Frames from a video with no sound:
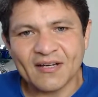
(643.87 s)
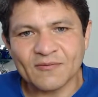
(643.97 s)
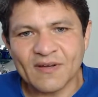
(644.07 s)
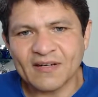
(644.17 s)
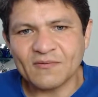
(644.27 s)

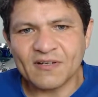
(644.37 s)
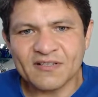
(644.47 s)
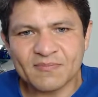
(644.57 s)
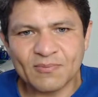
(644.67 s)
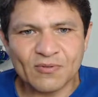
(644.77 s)
we kind of want to
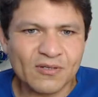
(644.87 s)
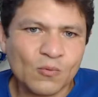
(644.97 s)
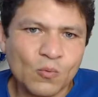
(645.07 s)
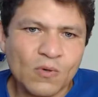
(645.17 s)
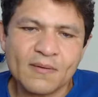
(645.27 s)
explore
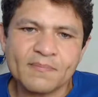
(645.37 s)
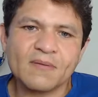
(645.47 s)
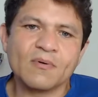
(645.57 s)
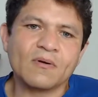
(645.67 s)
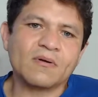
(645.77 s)
what
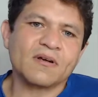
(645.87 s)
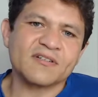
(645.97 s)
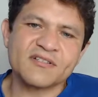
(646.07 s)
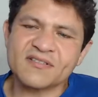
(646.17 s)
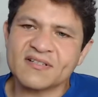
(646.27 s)
people are
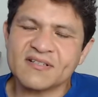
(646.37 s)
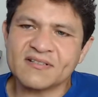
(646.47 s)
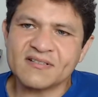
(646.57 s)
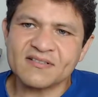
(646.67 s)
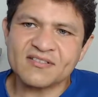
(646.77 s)
interested
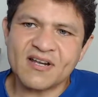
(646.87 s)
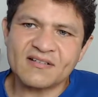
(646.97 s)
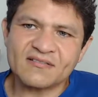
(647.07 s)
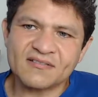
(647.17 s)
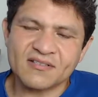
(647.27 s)
in this
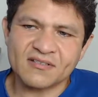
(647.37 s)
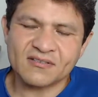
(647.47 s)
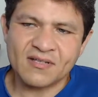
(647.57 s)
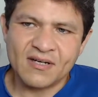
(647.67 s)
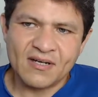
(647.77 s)
channel.
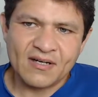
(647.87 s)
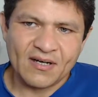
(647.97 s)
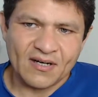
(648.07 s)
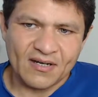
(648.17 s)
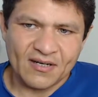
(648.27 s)
So
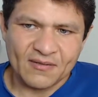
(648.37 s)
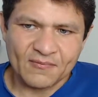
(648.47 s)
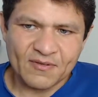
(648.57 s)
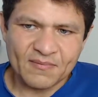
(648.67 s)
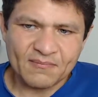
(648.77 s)

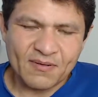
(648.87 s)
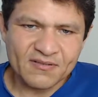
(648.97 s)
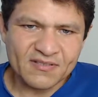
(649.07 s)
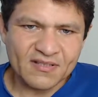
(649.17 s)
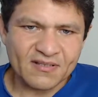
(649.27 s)
we've been
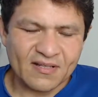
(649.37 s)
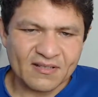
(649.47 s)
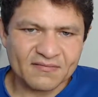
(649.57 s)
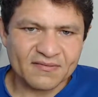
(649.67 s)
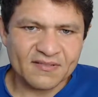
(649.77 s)
posting a
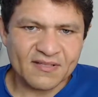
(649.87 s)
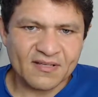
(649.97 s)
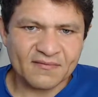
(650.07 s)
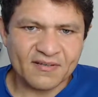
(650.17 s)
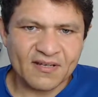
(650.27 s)
lot of
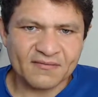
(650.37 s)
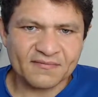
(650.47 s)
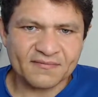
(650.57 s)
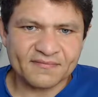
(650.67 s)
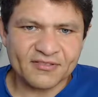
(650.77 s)
stuff, a lot
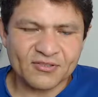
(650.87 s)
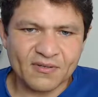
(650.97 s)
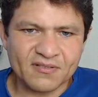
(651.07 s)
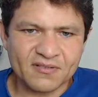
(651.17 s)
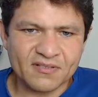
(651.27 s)
of
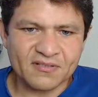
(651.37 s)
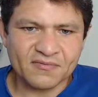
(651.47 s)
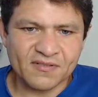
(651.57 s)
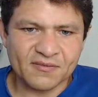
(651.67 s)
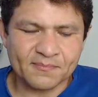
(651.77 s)
shorts just
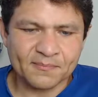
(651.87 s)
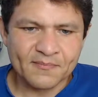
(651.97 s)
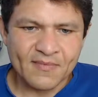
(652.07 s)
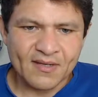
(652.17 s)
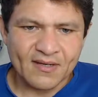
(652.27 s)
from
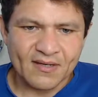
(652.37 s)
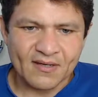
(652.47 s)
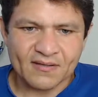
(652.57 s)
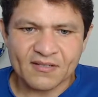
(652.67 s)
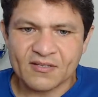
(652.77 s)

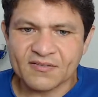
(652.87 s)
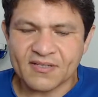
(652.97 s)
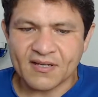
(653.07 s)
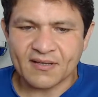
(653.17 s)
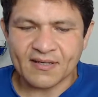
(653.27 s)
the
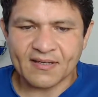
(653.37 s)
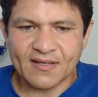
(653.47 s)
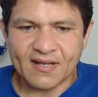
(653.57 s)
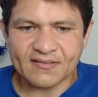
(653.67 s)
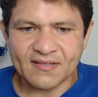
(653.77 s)
UCLA
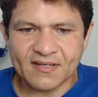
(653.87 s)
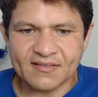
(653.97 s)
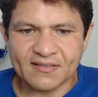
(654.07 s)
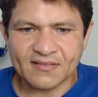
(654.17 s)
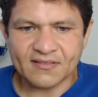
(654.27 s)
class that I
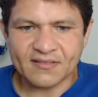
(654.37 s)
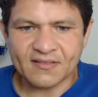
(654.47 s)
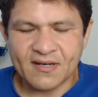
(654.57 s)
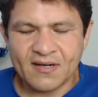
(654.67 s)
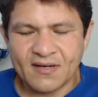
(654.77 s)
teach.
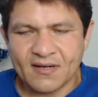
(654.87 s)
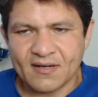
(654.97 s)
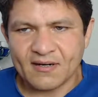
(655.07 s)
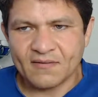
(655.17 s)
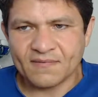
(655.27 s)

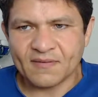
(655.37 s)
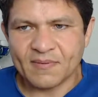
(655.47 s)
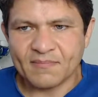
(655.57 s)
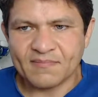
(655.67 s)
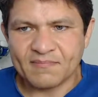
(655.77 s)
Hopefully
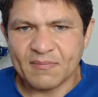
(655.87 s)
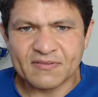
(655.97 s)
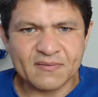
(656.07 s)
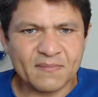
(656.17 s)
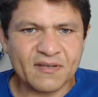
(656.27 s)
people
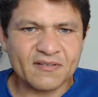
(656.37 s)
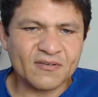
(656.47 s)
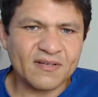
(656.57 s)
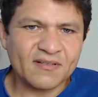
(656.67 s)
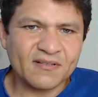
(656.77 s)
seem to be
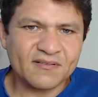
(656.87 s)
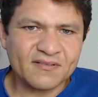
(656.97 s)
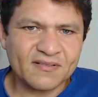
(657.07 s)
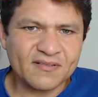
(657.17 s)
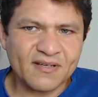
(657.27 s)
enjoying
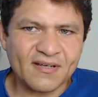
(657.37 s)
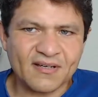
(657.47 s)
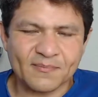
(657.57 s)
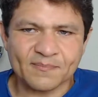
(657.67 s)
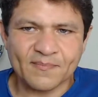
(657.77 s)
those,
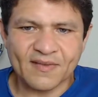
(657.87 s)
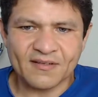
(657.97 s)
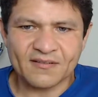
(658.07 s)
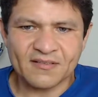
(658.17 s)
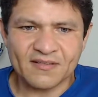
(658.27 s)

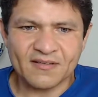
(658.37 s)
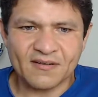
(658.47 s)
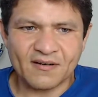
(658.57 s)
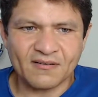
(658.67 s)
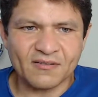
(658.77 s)

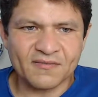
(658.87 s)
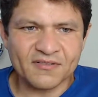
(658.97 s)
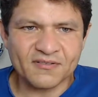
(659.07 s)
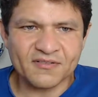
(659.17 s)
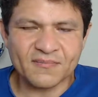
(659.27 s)
all over
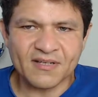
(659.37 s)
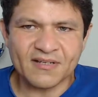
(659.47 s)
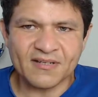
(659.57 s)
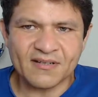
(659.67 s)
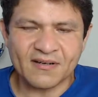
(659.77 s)
social
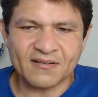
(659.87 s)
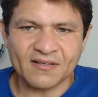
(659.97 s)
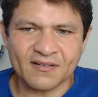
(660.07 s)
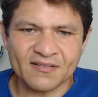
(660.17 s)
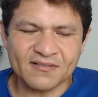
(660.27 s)
media, on
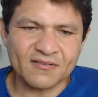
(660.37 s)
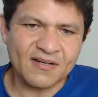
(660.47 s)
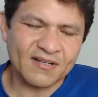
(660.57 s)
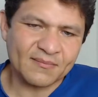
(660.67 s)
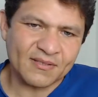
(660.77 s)
our
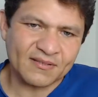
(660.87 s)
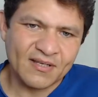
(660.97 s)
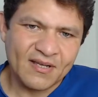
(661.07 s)
Instagram and